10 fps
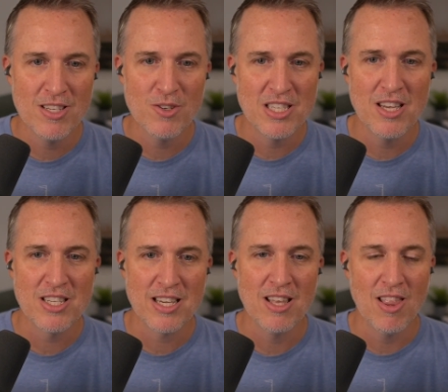So it sounds
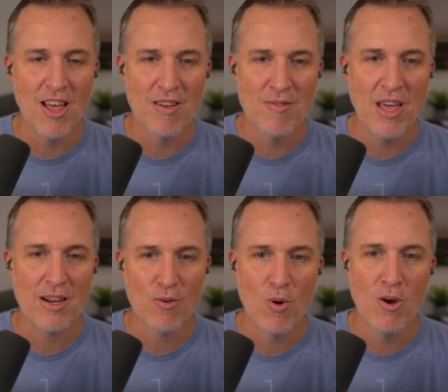like a lot of
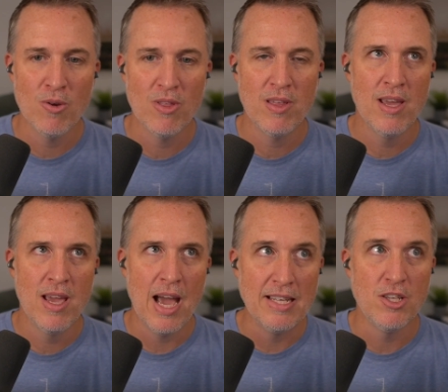that growth
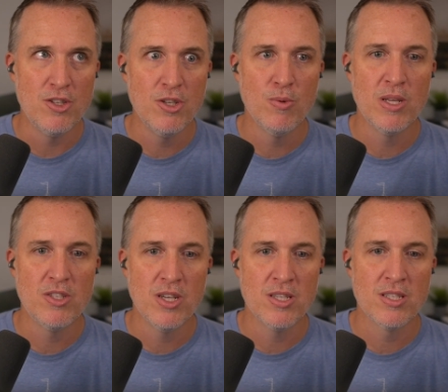had to do with
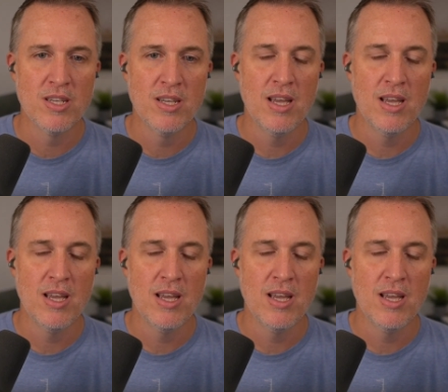just